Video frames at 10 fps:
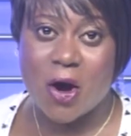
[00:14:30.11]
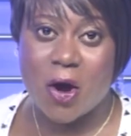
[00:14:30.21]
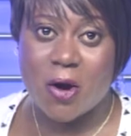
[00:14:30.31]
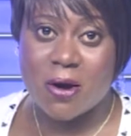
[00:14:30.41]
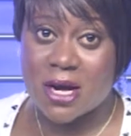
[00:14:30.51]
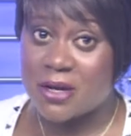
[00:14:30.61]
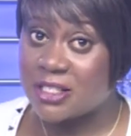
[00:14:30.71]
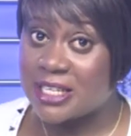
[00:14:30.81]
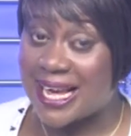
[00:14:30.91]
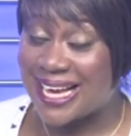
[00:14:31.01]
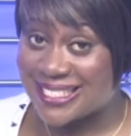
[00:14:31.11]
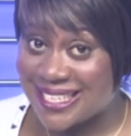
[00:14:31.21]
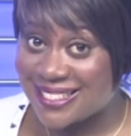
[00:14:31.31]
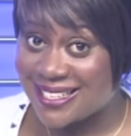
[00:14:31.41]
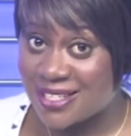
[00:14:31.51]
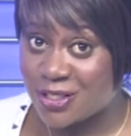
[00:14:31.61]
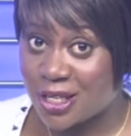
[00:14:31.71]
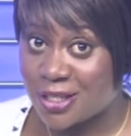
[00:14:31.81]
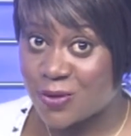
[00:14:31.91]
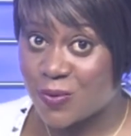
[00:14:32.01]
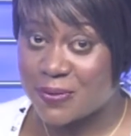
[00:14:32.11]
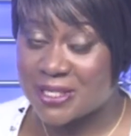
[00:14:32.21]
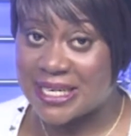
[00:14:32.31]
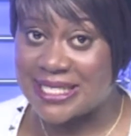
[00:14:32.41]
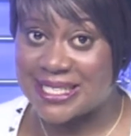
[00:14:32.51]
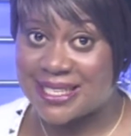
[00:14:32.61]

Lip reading: or go to the Excellence in Education website